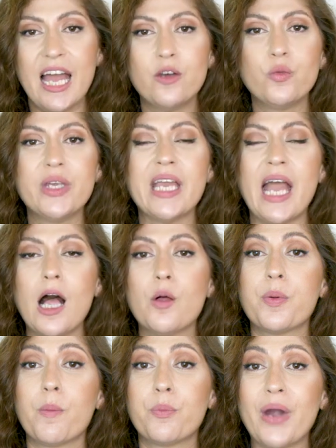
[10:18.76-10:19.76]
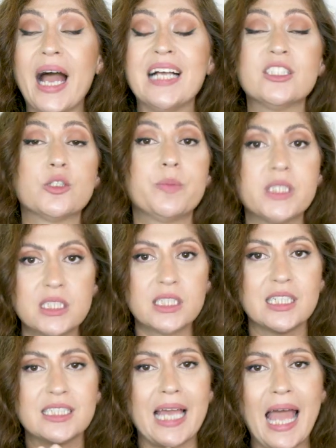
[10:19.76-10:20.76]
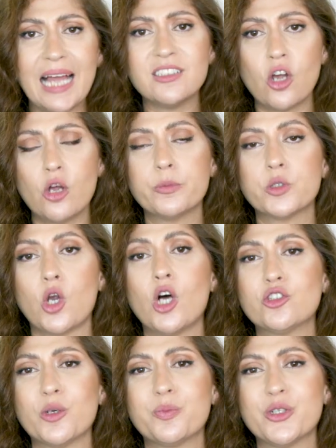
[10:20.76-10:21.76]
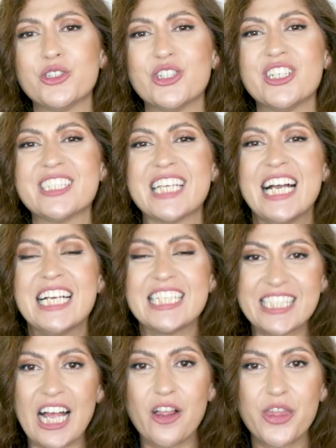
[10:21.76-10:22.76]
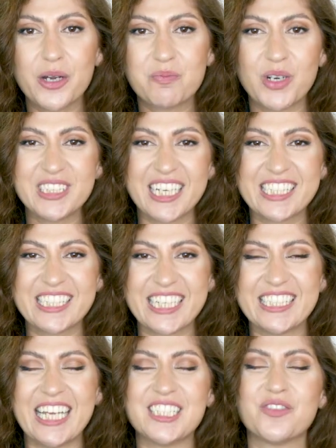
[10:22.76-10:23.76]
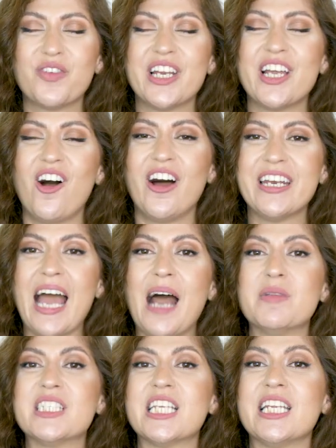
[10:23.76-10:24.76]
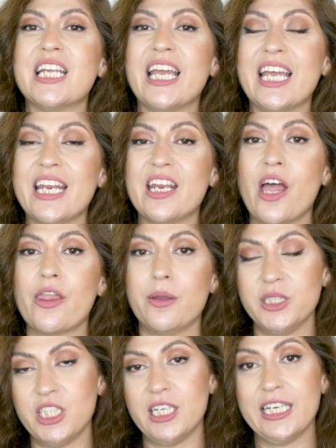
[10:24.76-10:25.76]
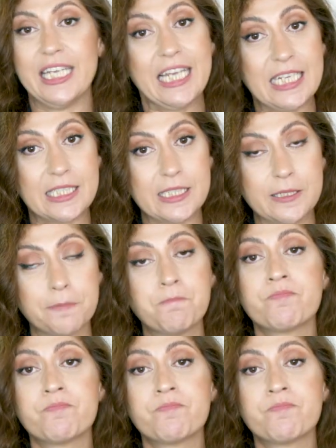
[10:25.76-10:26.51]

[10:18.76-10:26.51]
And we help brands, businesses, and entrepreneurs sell their products successfully on Amazon in the Middle East.